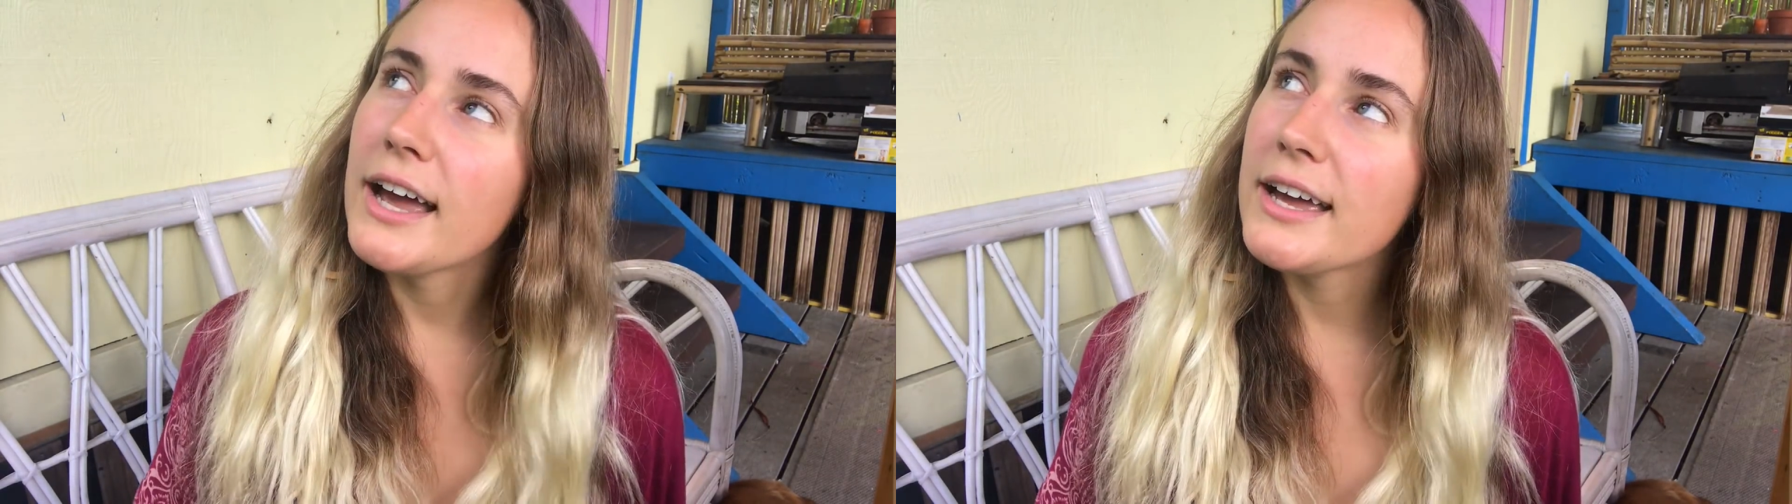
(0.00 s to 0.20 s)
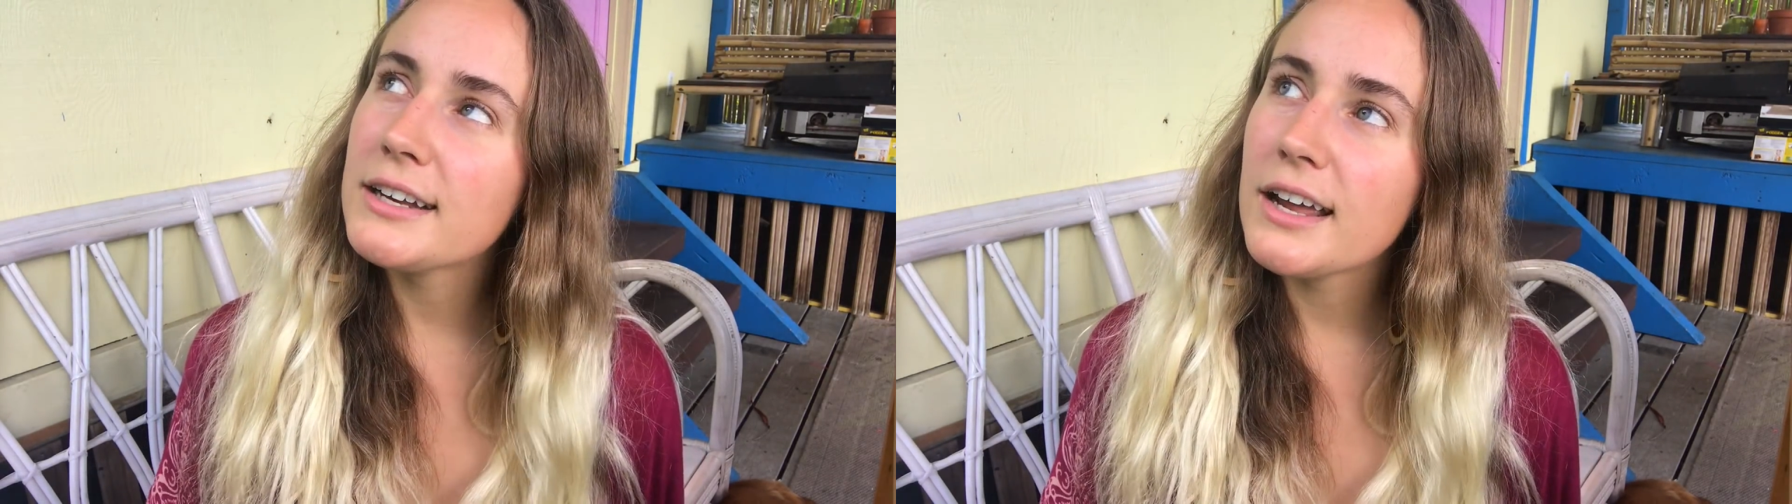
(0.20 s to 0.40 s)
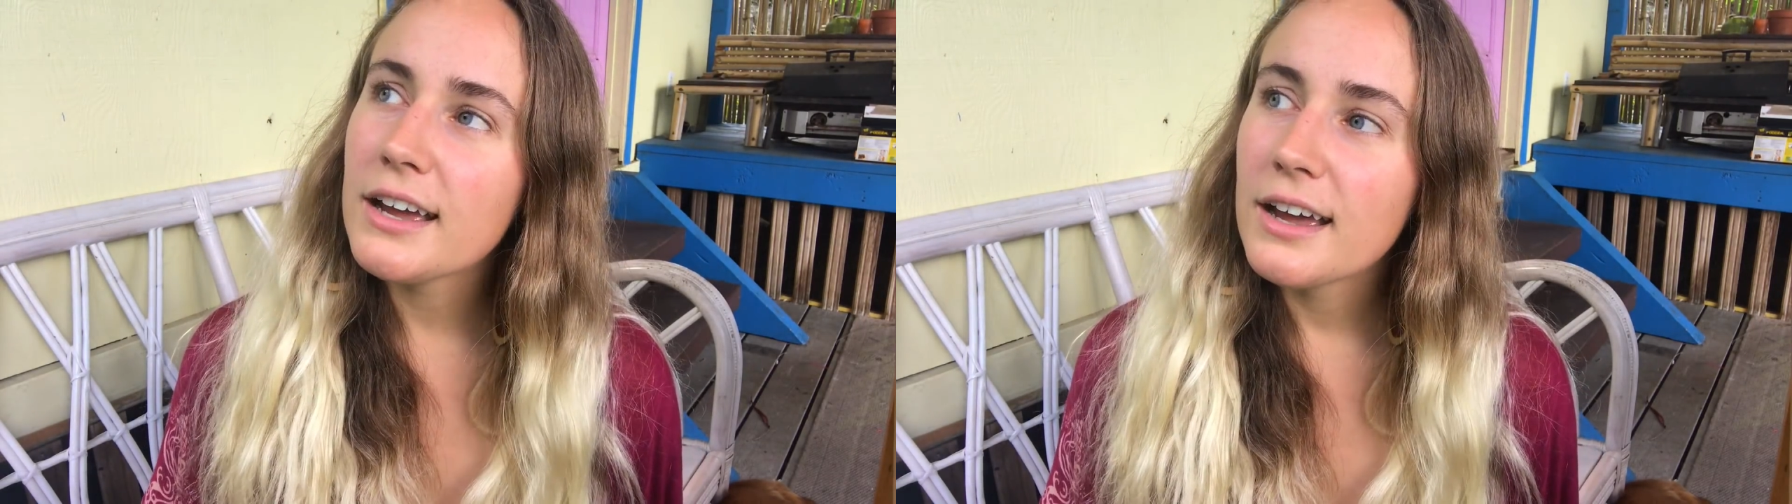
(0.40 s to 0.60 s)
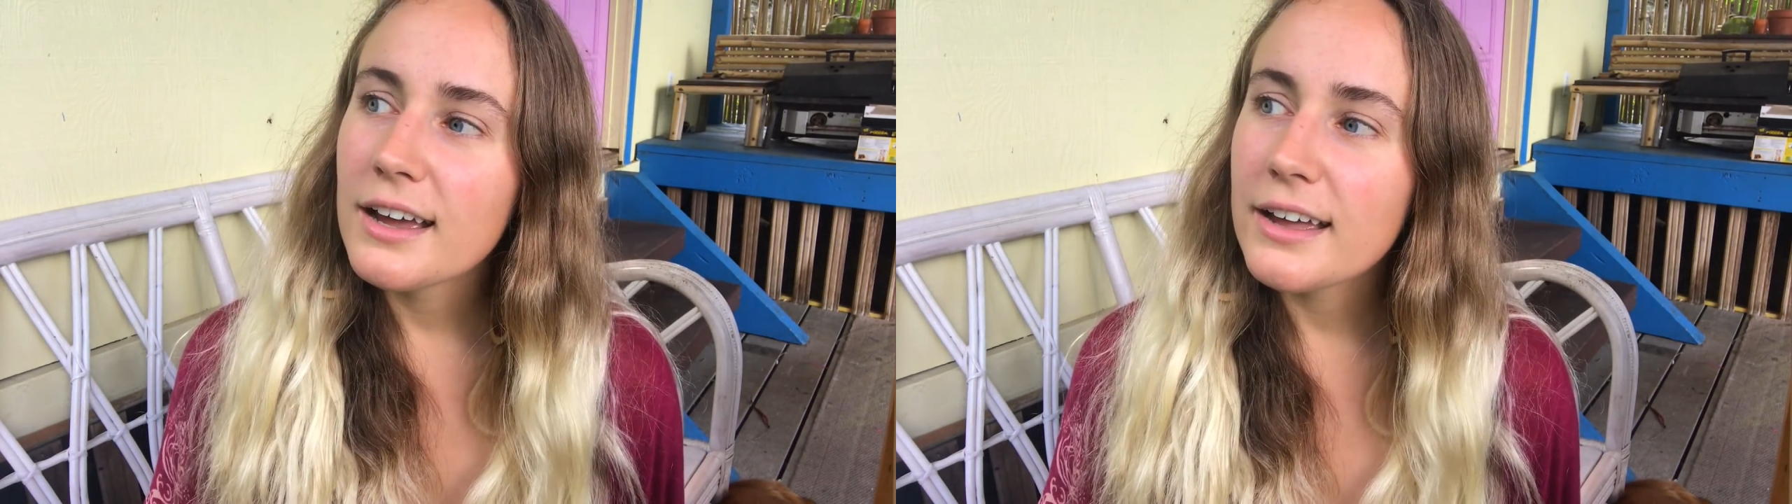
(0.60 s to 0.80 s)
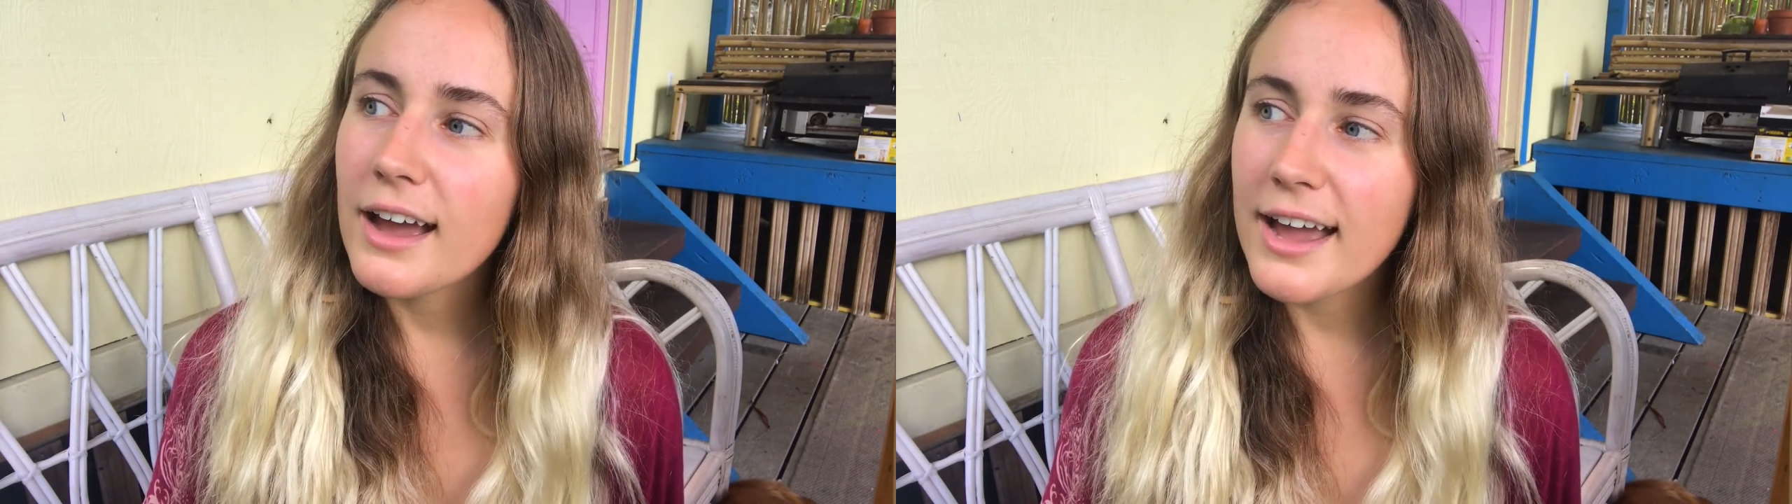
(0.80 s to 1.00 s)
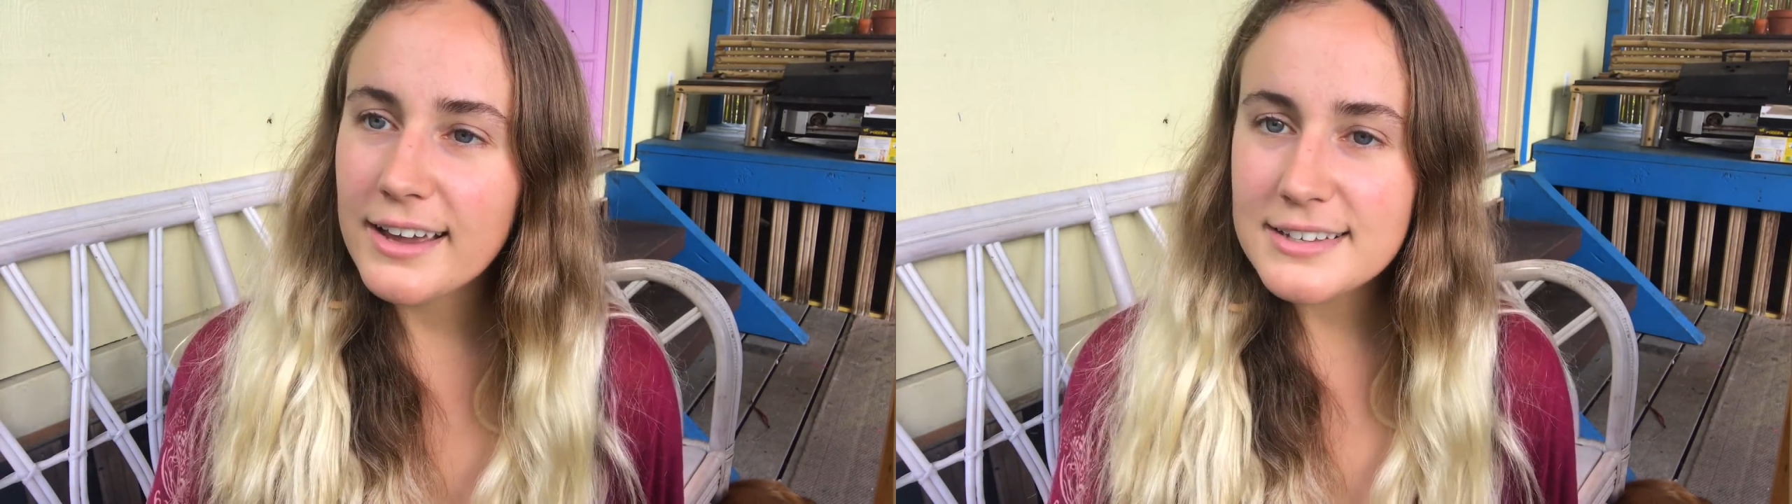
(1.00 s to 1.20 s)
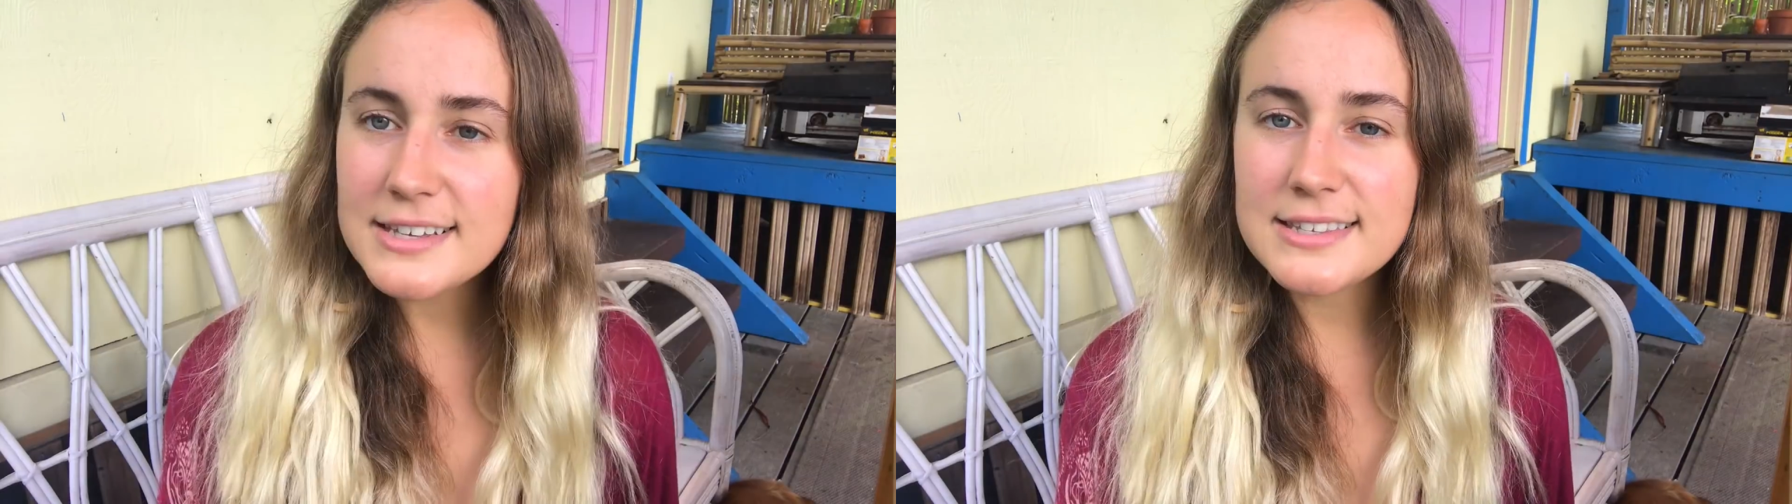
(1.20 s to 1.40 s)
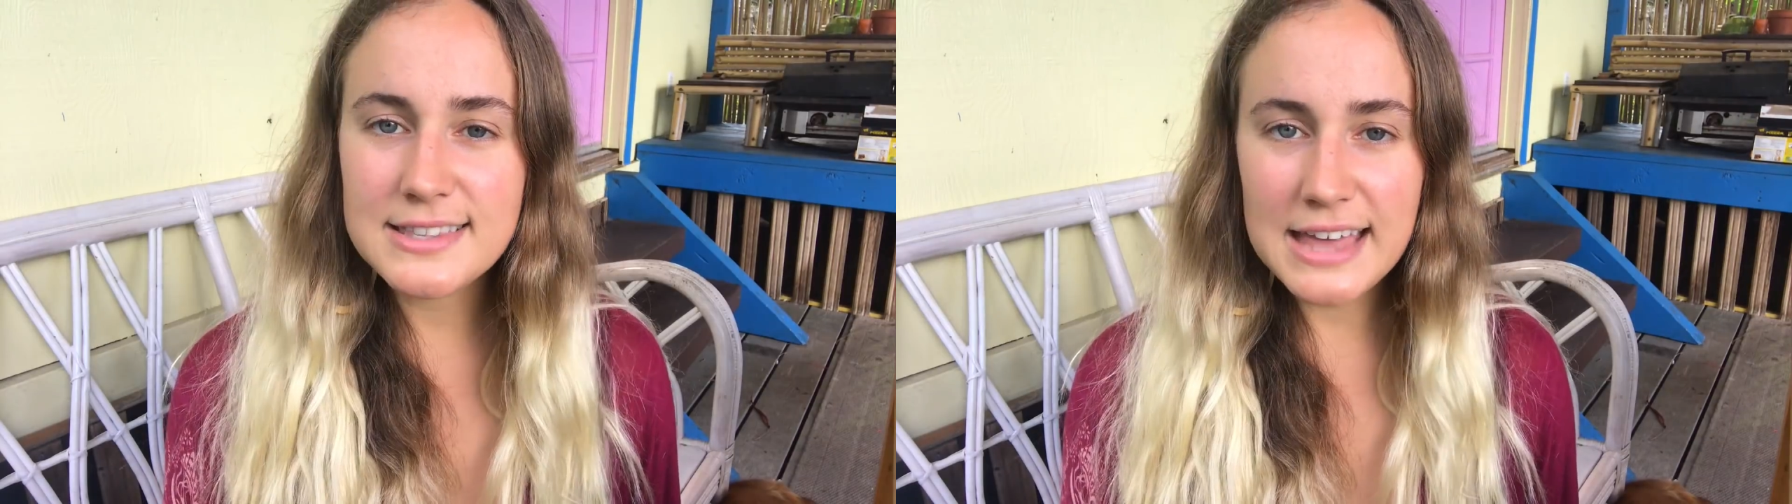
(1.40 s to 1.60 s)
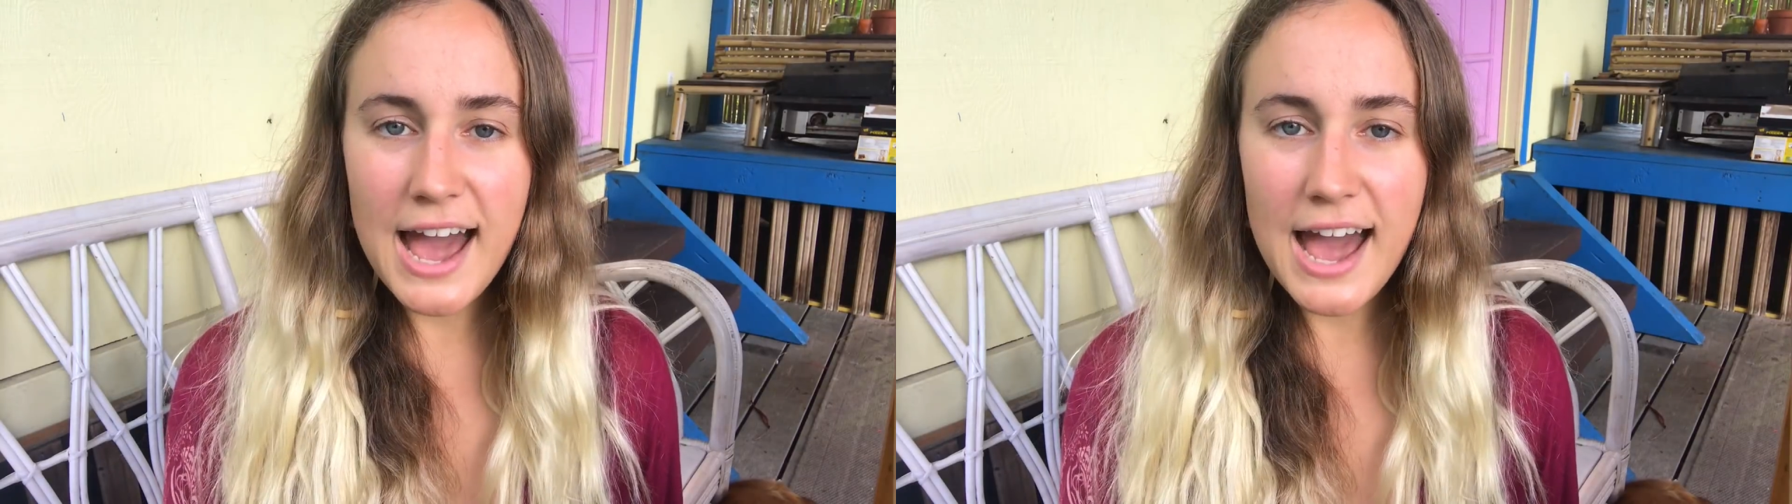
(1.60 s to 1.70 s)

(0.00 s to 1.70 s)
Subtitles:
And I guess it's